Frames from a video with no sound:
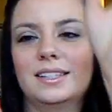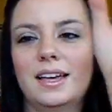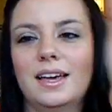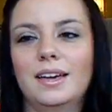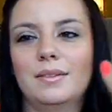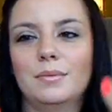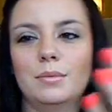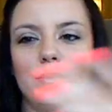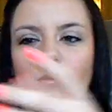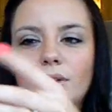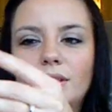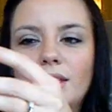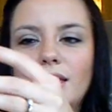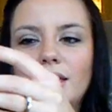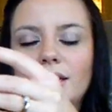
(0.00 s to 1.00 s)
as I
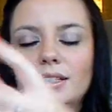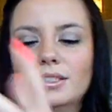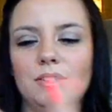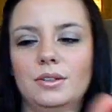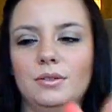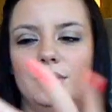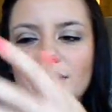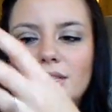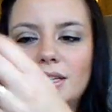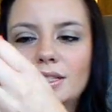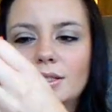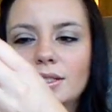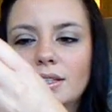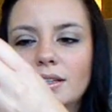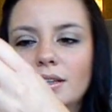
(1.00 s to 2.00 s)
would like it to, because it
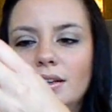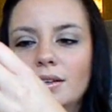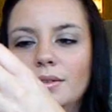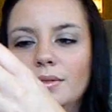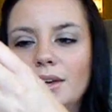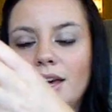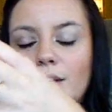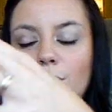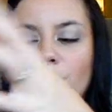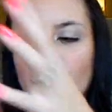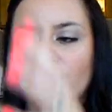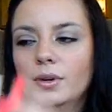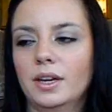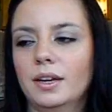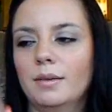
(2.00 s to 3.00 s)
is kind of
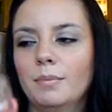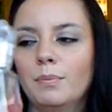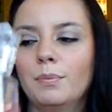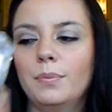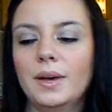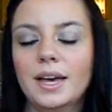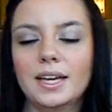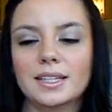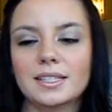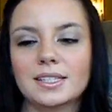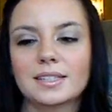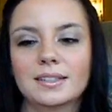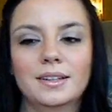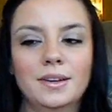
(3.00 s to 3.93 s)
broken. But